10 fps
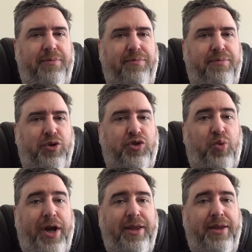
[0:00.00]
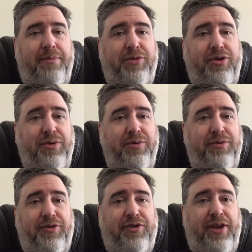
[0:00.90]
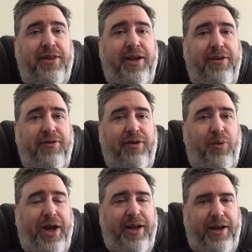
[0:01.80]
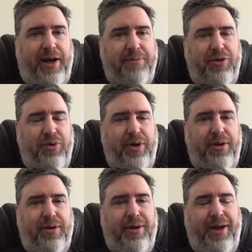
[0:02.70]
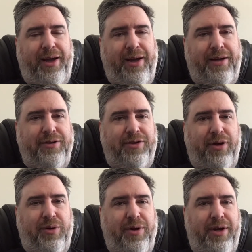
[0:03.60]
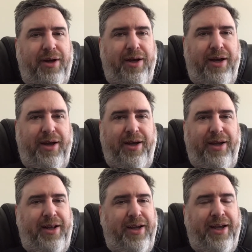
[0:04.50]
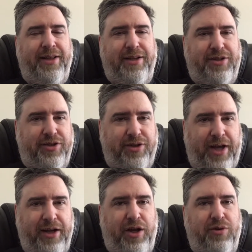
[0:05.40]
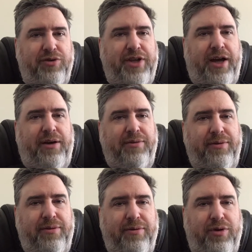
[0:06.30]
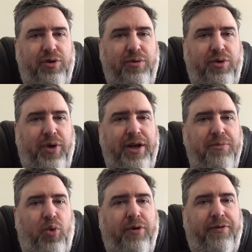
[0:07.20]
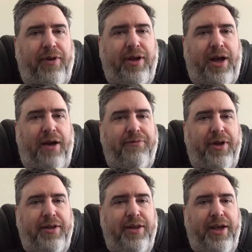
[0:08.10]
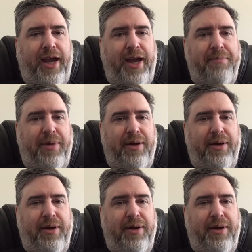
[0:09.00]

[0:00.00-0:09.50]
persuade them to see things the way that I'm doing. And so, and again, that just kind of goes down creating more conflict in the game.